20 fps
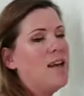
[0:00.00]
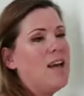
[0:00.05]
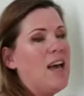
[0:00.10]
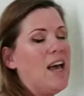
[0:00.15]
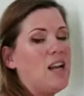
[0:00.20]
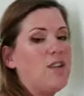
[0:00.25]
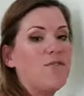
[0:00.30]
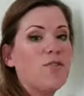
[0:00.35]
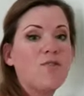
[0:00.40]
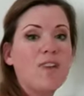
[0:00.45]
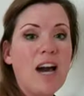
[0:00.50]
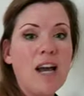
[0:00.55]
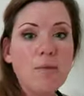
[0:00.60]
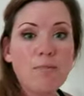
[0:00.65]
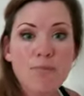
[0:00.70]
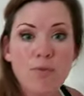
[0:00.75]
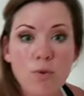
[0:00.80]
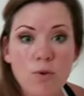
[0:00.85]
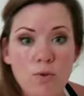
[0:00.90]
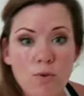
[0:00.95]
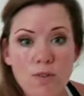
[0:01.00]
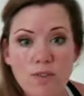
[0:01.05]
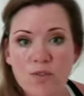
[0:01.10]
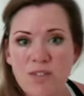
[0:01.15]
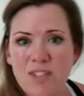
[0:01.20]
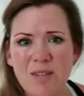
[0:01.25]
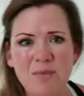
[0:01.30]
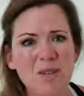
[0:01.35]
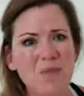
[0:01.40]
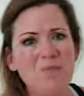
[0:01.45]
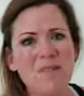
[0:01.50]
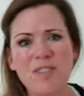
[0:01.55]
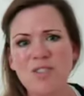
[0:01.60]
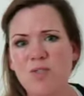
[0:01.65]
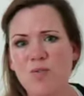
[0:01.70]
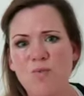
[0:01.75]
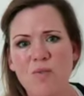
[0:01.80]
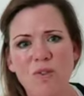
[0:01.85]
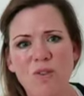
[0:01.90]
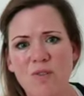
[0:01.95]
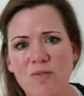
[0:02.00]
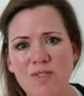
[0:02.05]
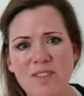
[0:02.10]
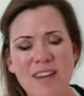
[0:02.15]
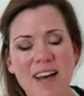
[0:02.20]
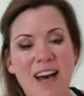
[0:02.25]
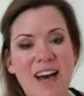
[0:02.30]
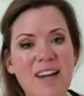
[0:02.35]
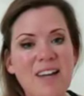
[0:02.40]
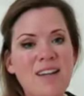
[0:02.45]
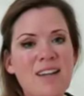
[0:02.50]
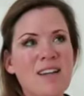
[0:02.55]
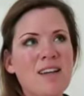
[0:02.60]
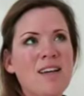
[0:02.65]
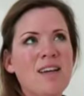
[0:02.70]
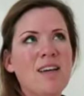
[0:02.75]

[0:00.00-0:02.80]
And if you've got a bruise or something, please don't roll over that.